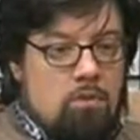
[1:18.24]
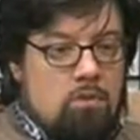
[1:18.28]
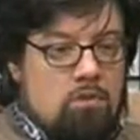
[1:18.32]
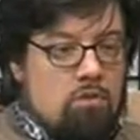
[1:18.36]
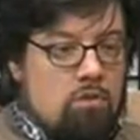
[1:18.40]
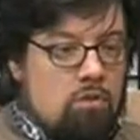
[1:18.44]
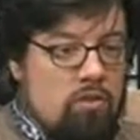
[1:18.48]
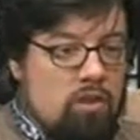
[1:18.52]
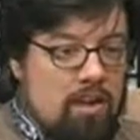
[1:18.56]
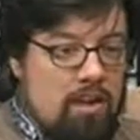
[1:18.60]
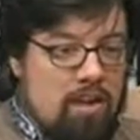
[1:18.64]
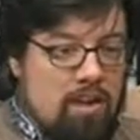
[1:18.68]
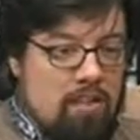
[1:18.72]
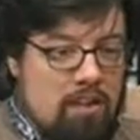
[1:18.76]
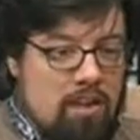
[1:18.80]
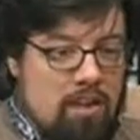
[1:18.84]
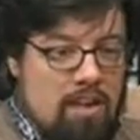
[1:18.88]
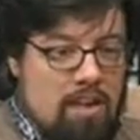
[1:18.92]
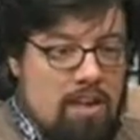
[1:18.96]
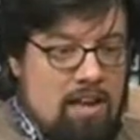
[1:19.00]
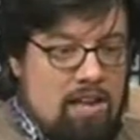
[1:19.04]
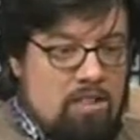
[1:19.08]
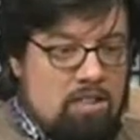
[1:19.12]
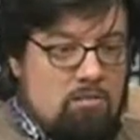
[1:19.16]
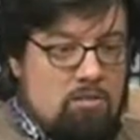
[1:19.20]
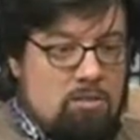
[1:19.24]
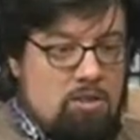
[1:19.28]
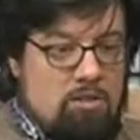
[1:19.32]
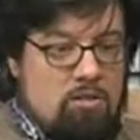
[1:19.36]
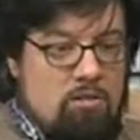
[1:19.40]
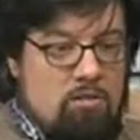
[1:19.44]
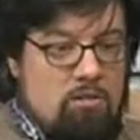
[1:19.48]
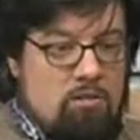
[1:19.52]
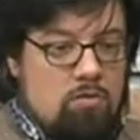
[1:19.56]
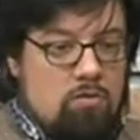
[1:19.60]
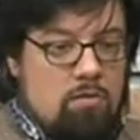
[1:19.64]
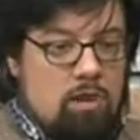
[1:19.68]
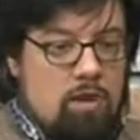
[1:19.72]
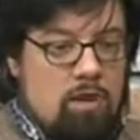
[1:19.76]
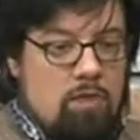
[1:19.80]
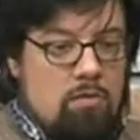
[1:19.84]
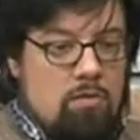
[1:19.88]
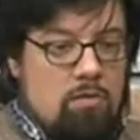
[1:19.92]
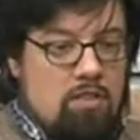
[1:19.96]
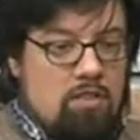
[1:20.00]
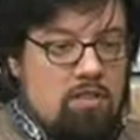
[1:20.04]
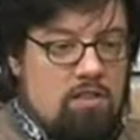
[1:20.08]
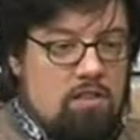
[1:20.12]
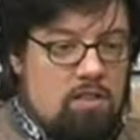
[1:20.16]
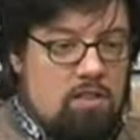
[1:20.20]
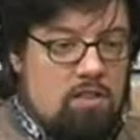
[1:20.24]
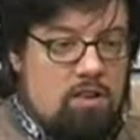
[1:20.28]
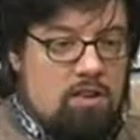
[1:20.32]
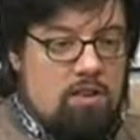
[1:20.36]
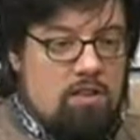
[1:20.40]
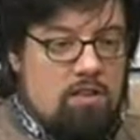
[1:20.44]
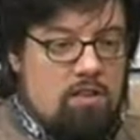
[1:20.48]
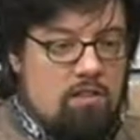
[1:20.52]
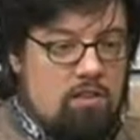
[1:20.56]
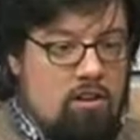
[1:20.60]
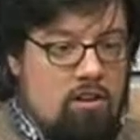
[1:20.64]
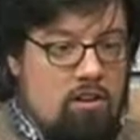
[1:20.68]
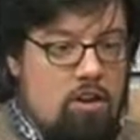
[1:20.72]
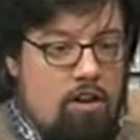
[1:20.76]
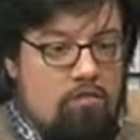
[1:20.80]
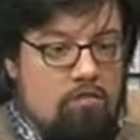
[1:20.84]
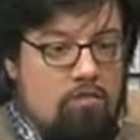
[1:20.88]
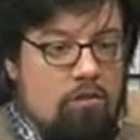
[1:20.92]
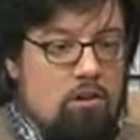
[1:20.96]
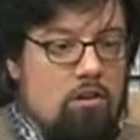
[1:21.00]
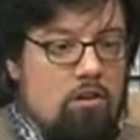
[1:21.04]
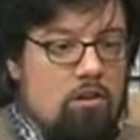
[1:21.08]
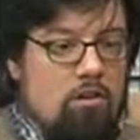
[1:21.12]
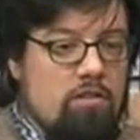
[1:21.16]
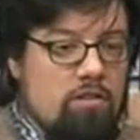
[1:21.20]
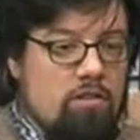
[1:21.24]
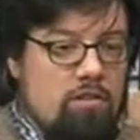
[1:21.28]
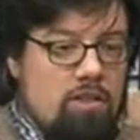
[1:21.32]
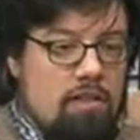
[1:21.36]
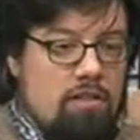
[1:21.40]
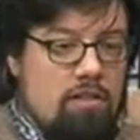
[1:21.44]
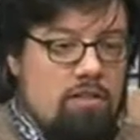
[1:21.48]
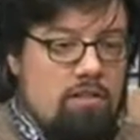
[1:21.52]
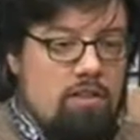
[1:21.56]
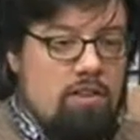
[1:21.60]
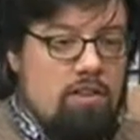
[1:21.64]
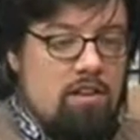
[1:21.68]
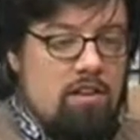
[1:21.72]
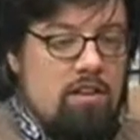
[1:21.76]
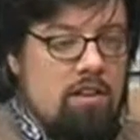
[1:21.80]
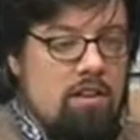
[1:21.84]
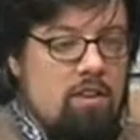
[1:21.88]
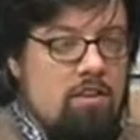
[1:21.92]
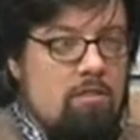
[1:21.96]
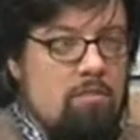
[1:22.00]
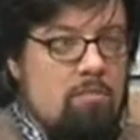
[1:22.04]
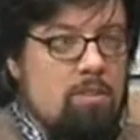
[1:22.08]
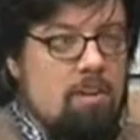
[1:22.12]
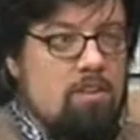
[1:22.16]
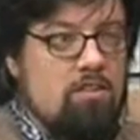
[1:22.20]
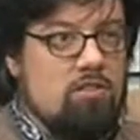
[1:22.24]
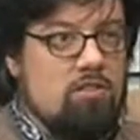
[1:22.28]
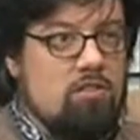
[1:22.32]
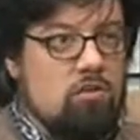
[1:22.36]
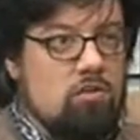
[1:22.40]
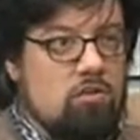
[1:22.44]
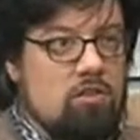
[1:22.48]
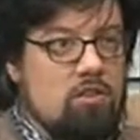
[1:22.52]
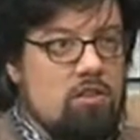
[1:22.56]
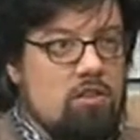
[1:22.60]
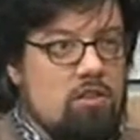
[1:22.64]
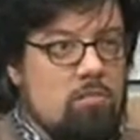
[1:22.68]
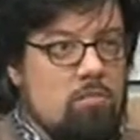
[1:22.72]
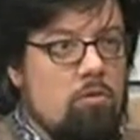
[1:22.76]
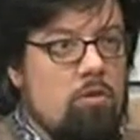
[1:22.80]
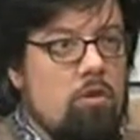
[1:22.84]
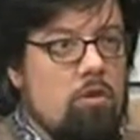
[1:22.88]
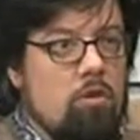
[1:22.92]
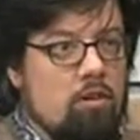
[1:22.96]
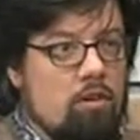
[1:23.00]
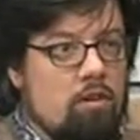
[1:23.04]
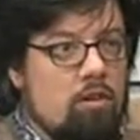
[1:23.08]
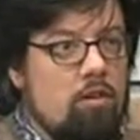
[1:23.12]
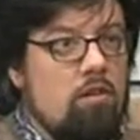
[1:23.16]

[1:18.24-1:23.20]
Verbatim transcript: so they, they asked me to kind of be the uh, the cover the, and the uh, the main story in the book.